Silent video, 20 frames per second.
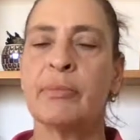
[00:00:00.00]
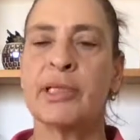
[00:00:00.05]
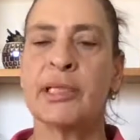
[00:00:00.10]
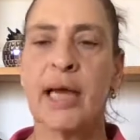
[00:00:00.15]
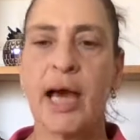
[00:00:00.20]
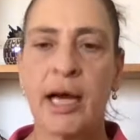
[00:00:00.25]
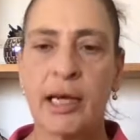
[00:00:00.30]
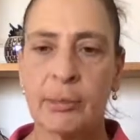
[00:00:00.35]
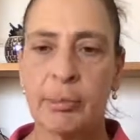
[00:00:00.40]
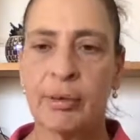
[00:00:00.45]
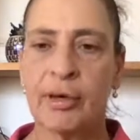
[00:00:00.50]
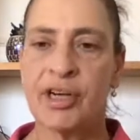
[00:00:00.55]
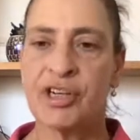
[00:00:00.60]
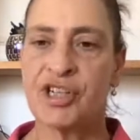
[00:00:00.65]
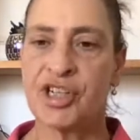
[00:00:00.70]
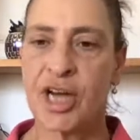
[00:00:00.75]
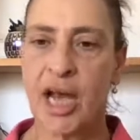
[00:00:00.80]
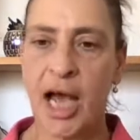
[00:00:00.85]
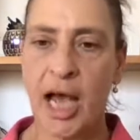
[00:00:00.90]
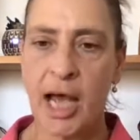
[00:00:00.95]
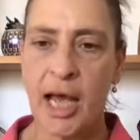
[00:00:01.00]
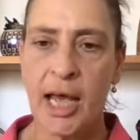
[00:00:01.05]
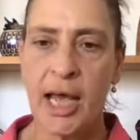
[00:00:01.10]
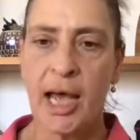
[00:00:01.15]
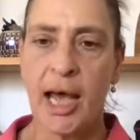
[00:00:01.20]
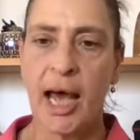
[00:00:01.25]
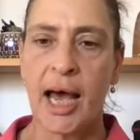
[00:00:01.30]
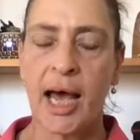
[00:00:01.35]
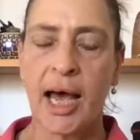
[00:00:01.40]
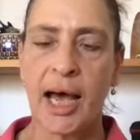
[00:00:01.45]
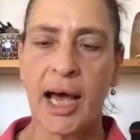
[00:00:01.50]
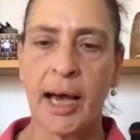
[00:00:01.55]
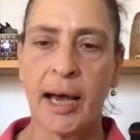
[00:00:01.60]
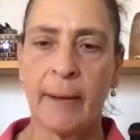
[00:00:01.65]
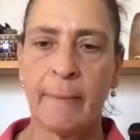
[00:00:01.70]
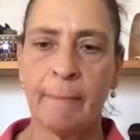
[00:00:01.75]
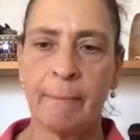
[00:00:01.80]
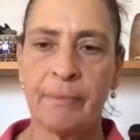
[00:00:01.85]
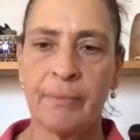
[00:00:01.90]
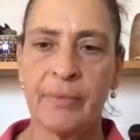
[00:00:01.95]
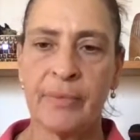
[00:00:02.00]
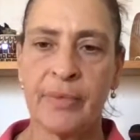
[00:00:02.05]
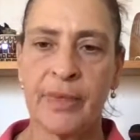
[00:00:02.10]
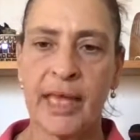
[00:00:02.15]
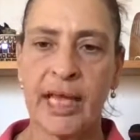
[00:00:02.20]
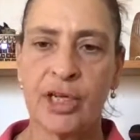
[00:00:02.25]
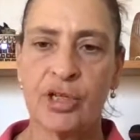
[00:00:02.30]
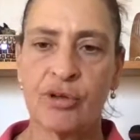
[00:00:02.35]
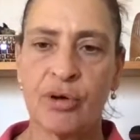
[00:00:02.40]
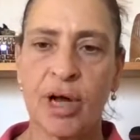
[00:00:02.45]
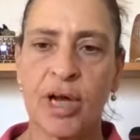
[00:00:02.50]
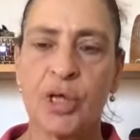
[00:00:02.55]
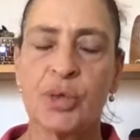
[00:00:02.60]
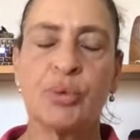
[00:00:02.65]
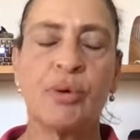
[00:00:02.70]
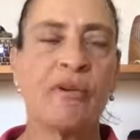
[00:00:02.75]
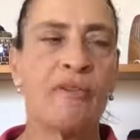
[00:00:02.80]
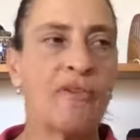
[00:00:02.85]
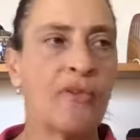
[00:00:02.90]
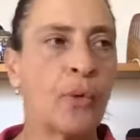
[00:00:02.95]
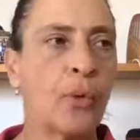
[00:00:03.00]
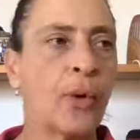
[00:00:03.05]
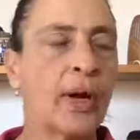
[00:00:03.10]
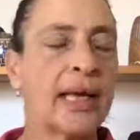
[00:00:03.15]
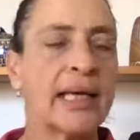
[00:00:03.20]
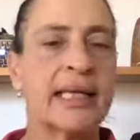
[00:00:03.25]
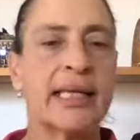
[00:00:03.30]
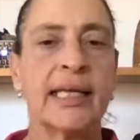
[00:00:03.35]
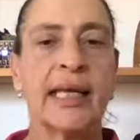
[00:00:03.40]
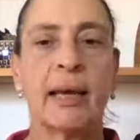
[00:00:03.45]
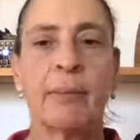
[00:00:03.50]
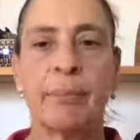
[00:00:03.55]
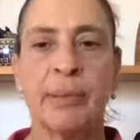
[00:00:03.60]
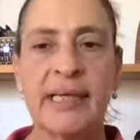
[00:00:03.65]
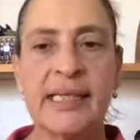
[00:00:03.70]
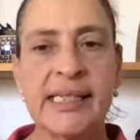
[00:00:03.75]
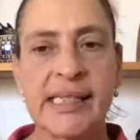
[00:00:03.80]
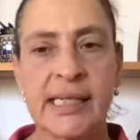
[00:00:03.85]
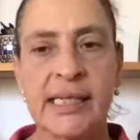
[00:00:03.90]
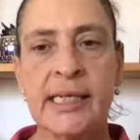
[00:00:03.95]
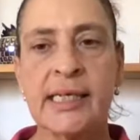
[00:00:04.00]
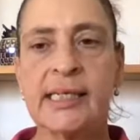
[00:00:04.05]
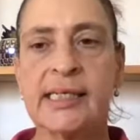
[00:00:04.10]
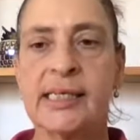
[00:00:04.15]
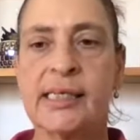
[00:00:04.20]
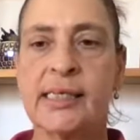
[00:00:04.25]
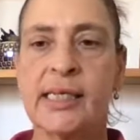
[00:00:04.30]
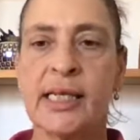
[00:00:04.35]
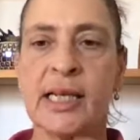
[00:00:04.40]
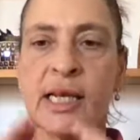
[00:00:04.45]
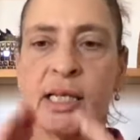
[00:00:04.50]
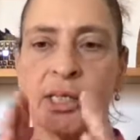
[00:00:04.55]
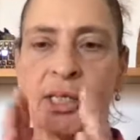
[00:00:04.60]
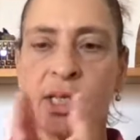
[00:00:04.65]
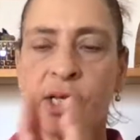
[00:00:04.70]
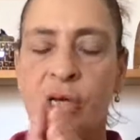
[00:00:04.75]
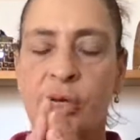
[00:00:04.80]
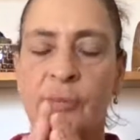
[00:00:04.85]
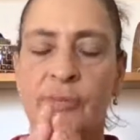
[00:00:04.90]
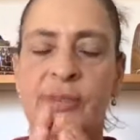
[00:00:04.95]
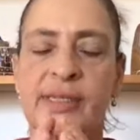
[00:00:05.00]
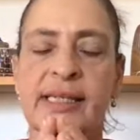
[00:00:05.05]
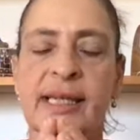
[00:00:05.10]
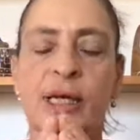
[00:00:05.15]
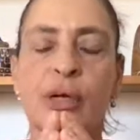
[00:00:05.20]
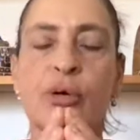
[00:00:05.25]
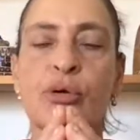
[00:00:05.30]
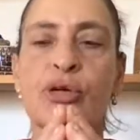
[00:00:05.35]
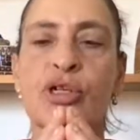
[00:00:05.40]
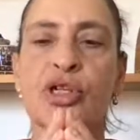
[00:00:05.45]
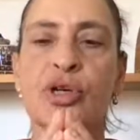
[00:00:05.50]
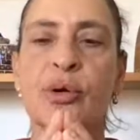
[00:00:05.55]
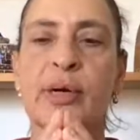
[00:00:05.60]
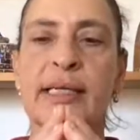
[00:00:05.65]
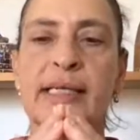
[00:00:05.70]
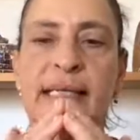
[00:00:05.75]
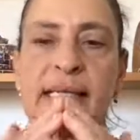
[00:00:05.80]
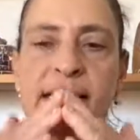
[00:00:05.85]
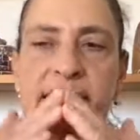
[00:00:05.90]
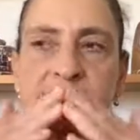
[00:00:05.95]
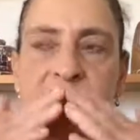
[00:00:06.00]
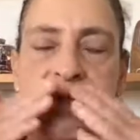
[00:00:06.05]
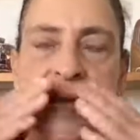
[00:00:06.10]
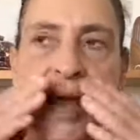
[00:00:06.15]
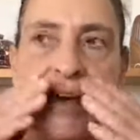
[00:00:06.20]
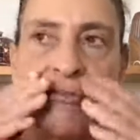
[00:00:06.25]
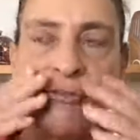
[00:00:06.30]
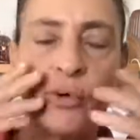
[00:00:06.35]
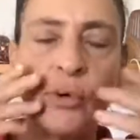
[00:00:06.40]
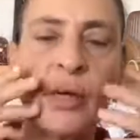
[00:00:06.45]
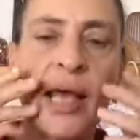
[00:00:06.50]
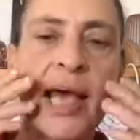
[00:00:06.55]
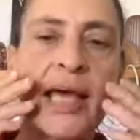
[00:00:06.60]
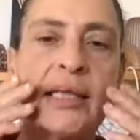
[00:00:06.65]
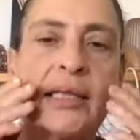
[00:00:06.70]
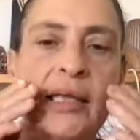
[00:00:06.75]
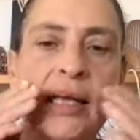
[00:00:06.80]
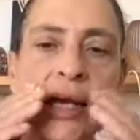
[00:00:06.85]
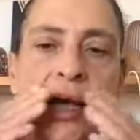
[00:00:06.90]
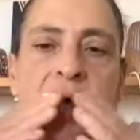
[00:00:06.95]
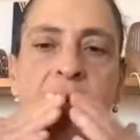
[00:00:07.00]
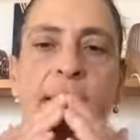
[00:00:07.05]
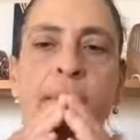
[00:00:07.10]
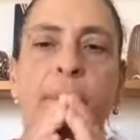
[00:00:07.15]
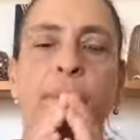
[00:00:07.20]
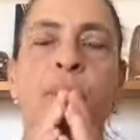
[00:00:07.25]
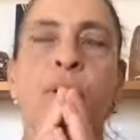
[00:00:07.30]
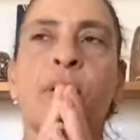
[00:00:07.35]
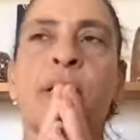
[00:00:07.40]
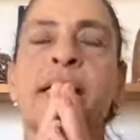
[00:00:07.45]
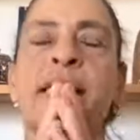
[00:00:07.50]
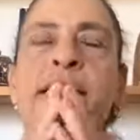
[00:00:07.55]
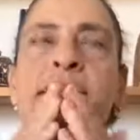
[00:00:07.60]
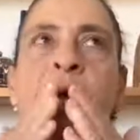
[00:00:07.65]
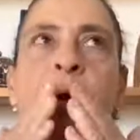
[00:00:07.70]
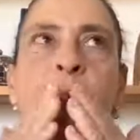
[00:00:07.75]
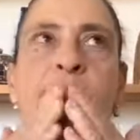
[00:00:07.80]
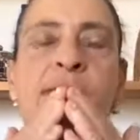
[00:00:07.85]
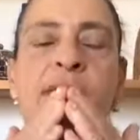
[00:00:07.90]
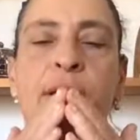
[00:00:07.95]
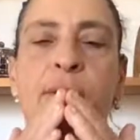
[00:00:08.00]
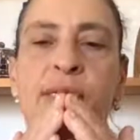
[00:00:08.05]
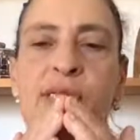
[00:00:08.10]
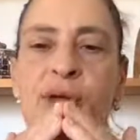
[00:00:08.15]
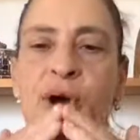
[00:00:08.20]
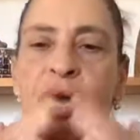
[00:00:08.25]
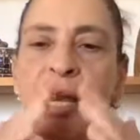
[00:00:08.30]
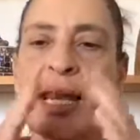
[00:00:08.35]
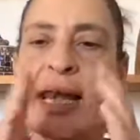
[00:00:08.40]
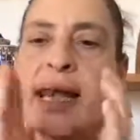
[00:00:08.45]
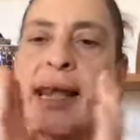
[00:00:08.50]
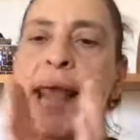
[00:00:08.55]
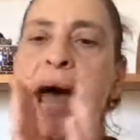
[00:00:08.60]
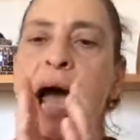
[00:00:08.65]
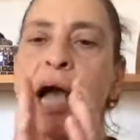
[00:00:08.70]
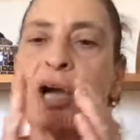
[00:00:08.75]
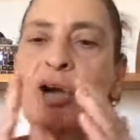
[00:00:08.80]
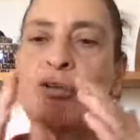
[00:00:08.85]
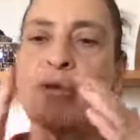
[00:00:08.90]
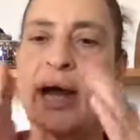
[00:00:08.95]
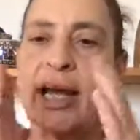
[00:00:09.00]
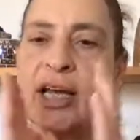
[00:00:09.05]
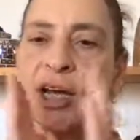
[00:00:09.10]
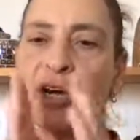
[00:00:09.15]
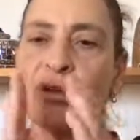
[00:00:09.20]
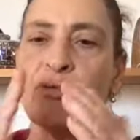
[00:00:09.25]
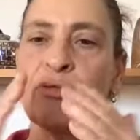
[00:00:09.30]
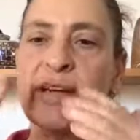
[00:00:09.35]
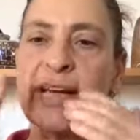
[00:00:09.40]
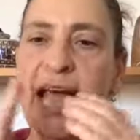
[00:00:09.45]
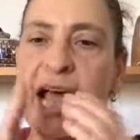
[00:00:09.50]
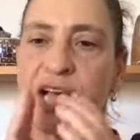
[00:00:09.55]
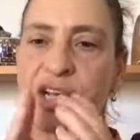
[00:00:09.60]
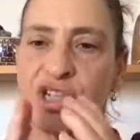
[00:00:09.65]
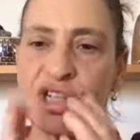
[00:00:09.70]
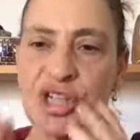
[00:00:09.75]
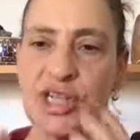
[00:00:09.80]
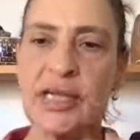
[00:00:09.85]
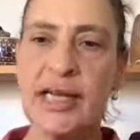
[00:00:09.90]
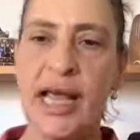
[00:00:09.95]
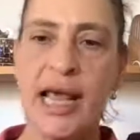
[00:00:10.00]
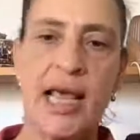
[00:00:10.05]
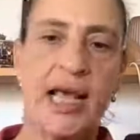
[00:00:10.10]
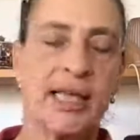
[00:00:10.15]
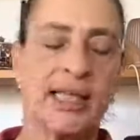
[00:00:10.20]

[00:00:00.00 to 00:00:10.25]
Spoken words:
tongue pressure. They're trying to avoid the unpleasantness. The single jointed snaffle and points up, so it's got a nutcracker reaction.